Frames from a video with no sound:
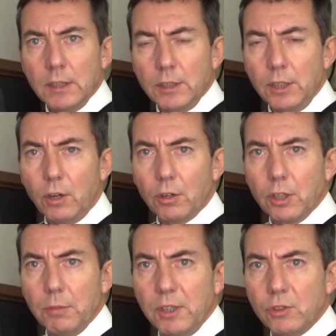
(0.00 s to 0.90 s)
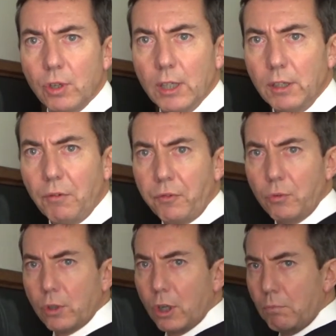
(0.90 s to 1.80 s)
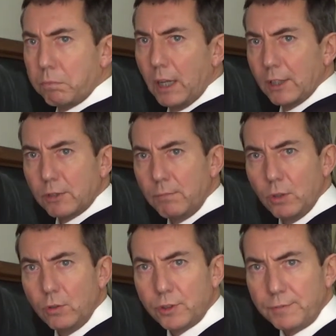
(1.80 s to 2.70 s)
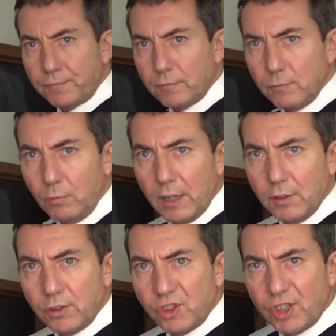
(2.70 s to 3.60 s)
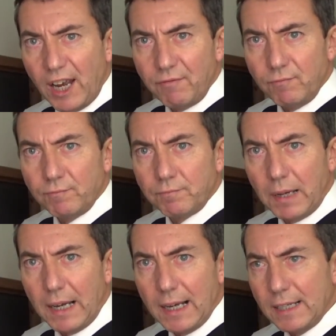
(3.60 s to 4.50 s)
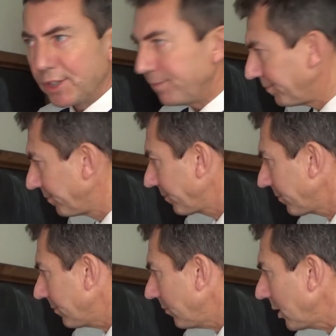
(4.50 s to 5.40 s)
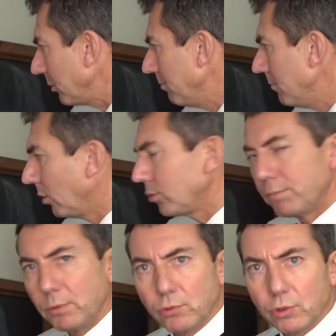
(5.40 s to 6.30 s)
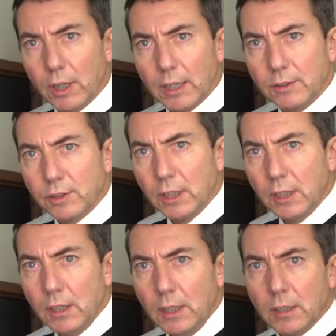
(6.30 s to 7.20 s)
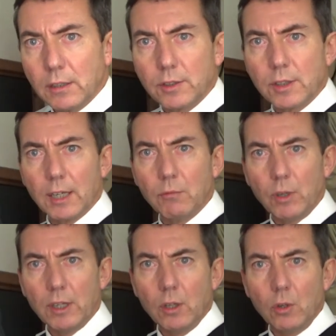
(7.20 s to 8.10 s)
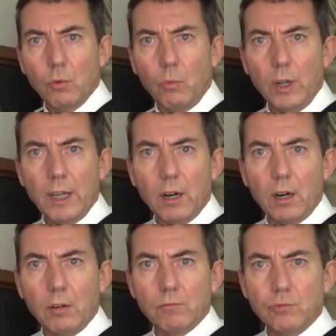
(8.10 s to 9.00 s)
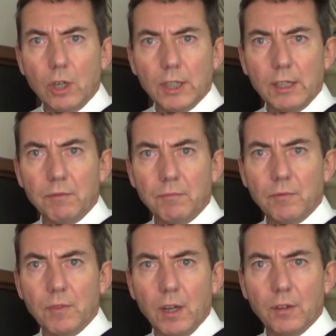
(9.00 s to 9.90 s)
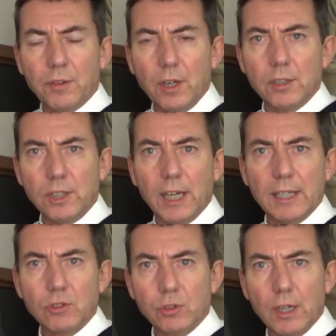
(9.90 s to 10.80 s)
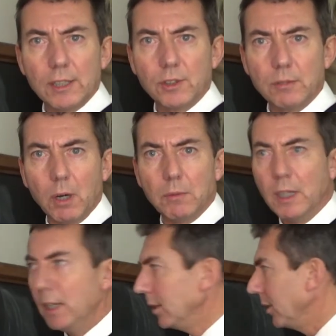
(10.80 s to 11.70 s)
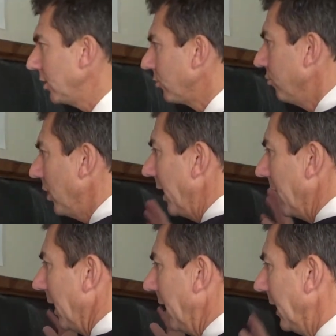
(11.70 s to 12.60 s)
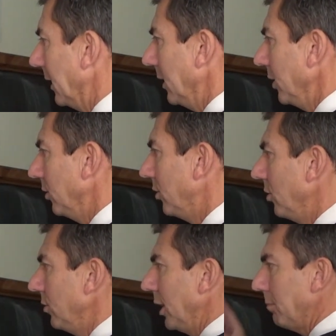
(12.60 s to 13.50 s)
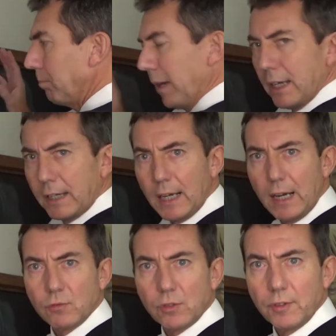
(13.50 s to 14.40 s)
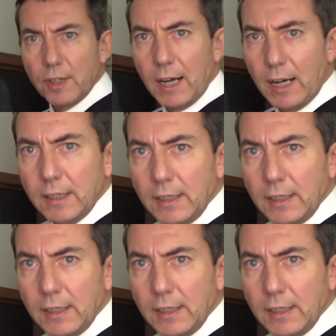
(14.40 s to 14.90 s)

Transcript: not going to be trading full complex moves where there's 7 pairs with multiple trades. Let's say we are running 38 trades at the moment. But this really, you do need big accounts for that,